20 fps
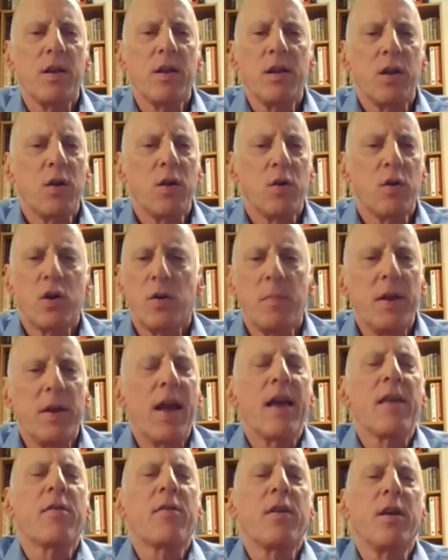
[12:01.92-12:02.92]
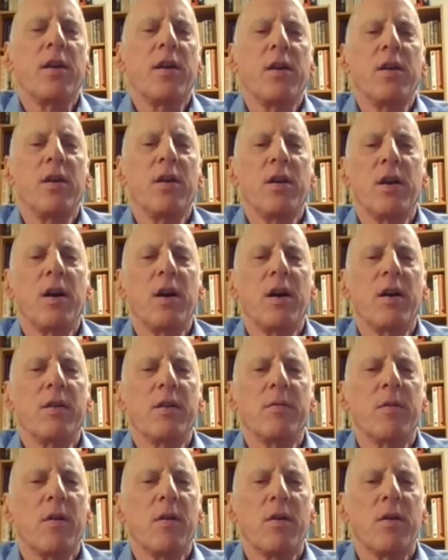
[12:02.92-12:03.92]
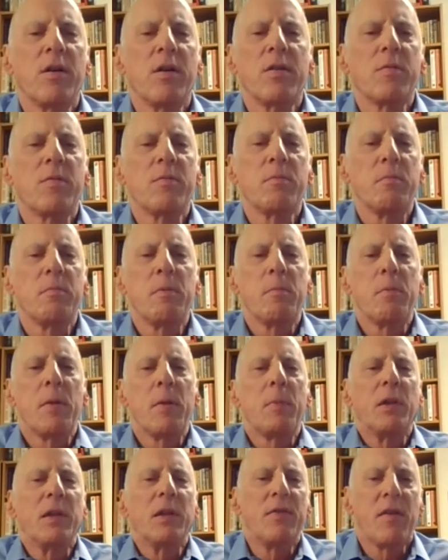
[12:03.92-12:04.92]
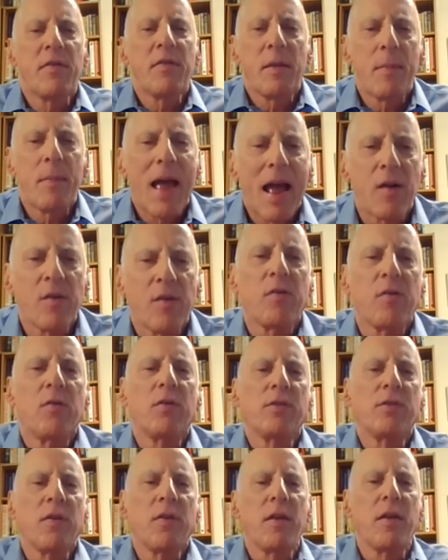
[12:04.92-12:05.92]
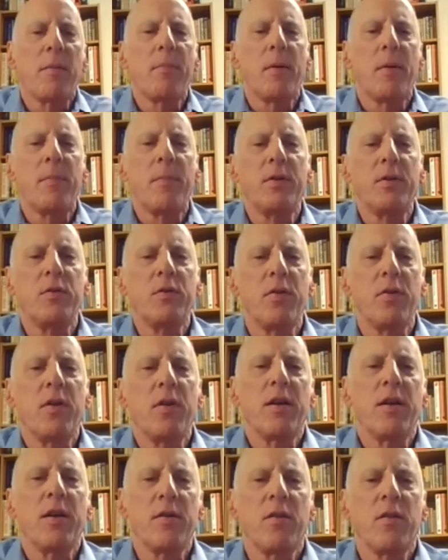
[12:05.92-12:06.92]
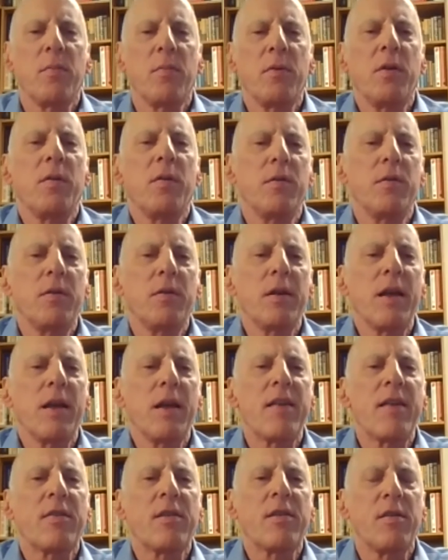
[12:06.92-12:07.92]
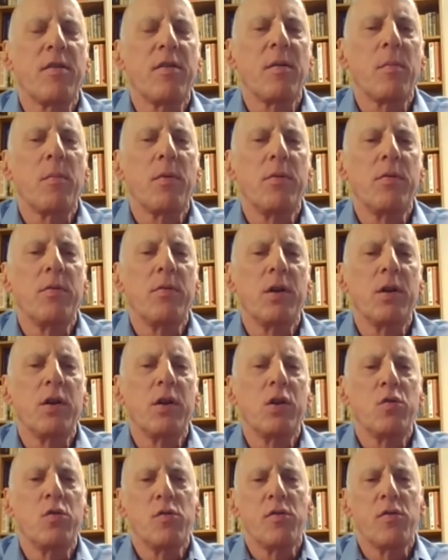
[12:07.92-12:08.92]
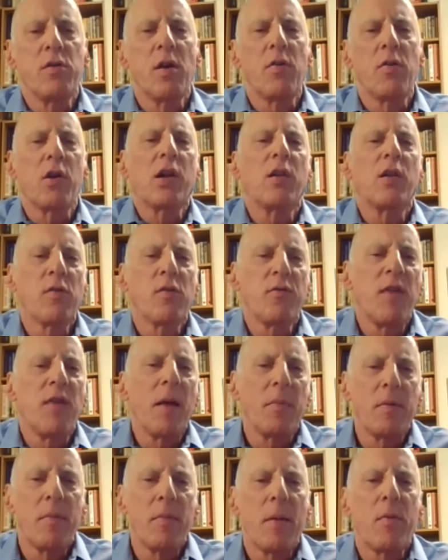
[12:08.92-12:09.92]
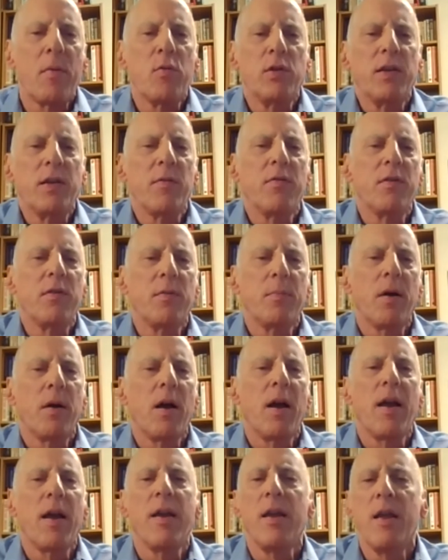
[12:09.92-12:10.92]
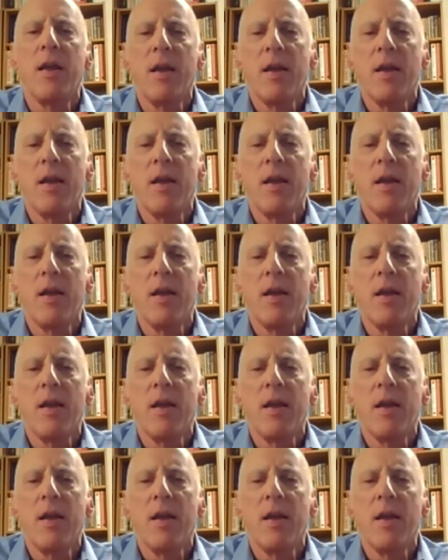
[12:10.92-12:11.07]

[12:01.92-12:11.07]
It could be asking people live in the same household to step up and do things. It could be asking someone, who's another close family member who lives nearby.